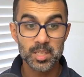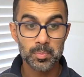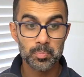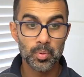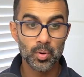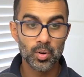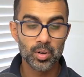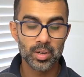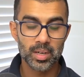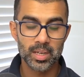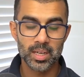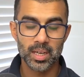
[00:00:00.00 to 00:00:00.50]

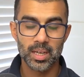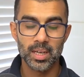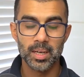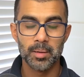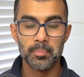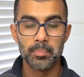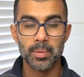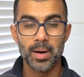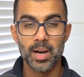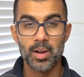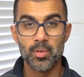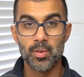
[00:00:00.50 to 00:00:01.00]
book
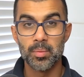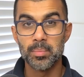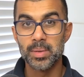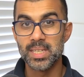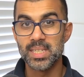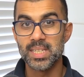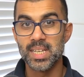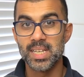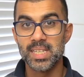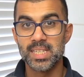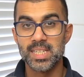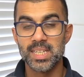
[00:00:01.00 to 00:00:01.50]
by
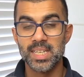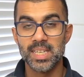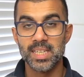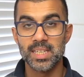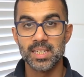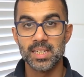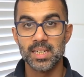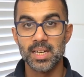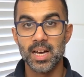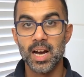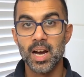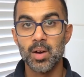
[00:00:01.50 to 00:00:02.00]
Ramit Sethi,
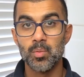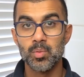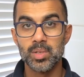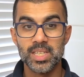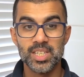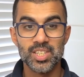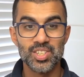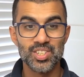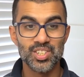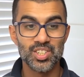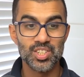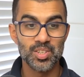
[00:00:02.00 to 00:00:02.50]
I Will
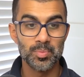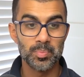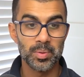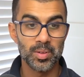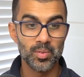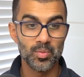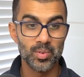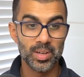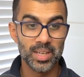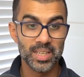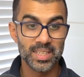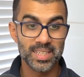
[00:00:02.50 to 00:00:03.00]
Teach You to
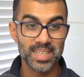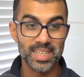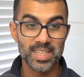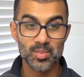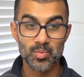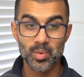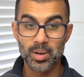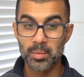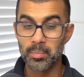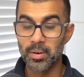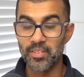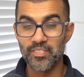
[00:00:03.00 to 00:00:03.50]
Be Rich,
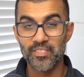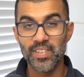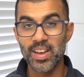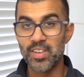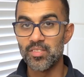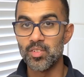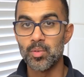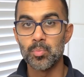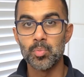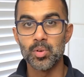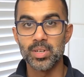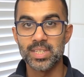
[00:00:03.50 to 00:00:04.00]
is one of my
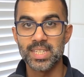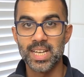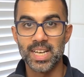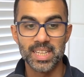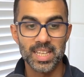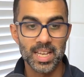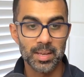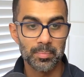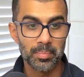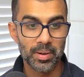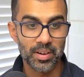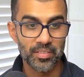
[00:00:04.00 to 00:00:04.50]
favorite books out
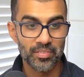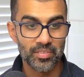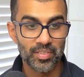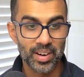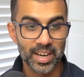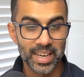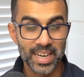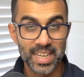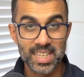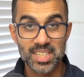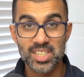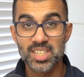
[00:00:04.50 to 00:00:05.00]
there about
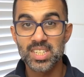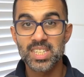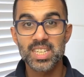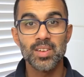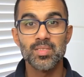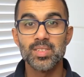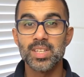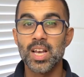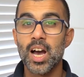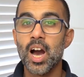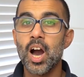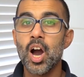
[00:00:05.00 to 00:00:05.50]
finance. It just
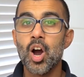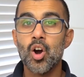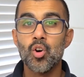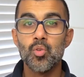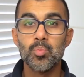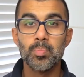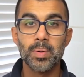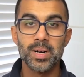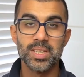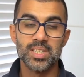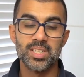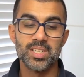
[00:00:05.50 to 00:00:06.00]
covers a whole
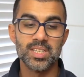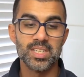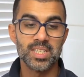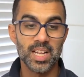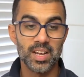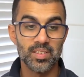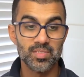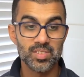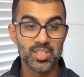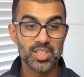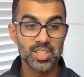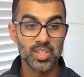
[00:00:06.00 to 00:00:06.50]
bunch of
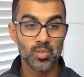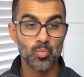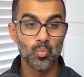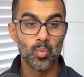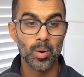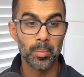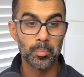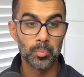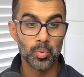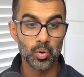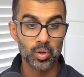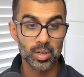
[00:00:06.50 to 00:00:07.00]
stuff just in
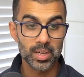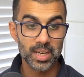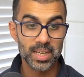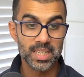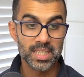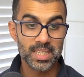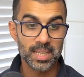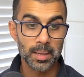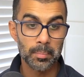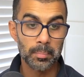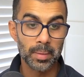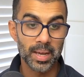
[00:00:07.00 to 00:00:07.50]
one book, and
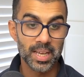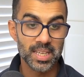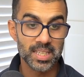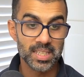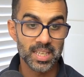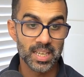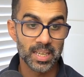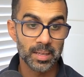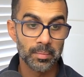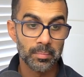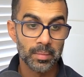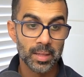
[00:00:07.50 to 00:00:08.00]
it's
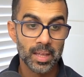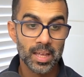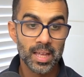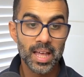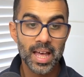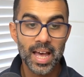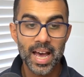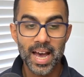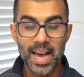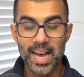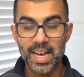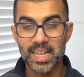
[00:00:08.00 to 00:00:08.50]
amazing.
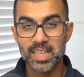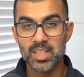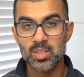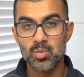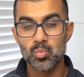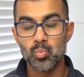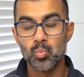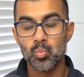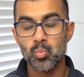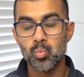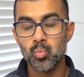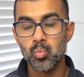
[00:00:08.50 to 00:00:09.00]

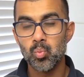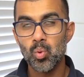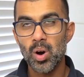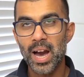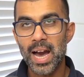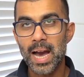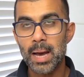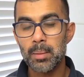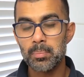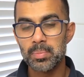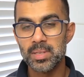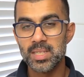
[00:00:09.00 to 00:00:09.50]
And
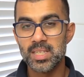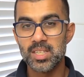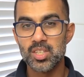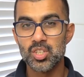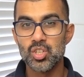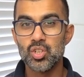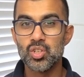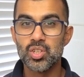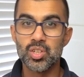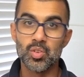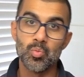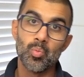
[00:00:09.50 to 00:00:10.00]
what happens
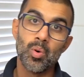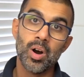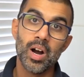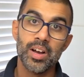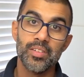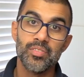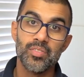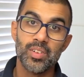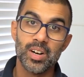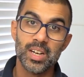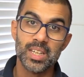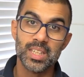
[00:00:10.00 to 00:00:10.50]
usually, what
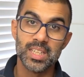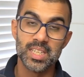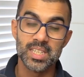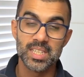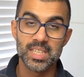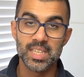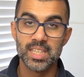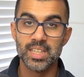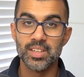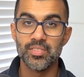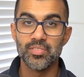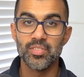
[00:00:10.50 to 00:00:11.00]
I find is
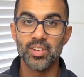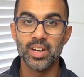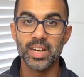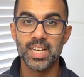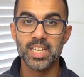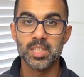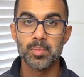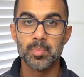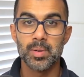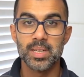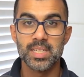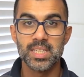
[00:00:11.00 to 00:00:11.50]
in the
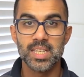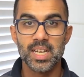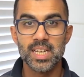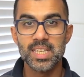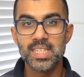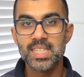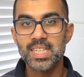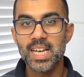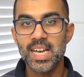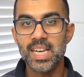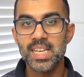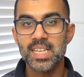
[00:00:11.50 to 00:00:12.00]
finance space, that
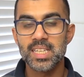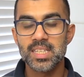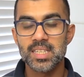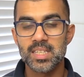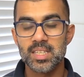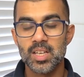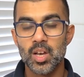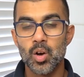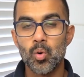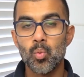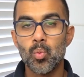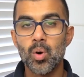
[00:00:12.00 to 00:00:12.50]
it
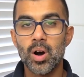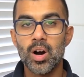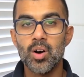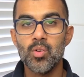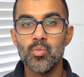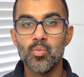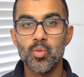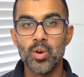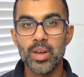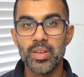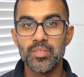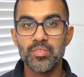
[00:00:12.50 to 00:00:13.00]
takes a while
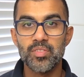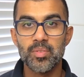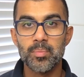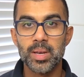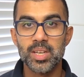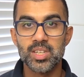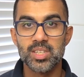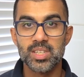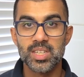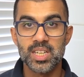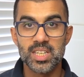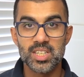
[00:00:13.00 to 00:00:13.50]
for
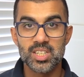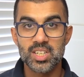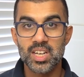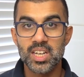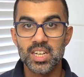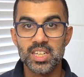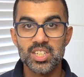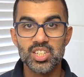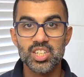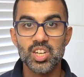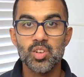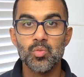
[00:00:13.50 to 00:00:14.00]
information that's
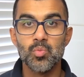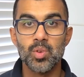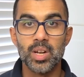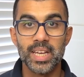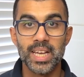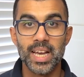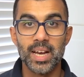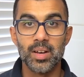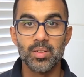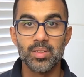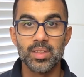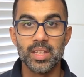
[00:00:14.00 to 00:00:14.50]
kind of
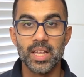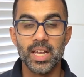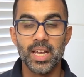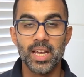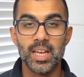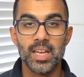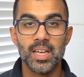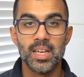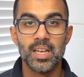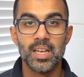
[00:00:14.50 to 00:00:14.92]
generally out there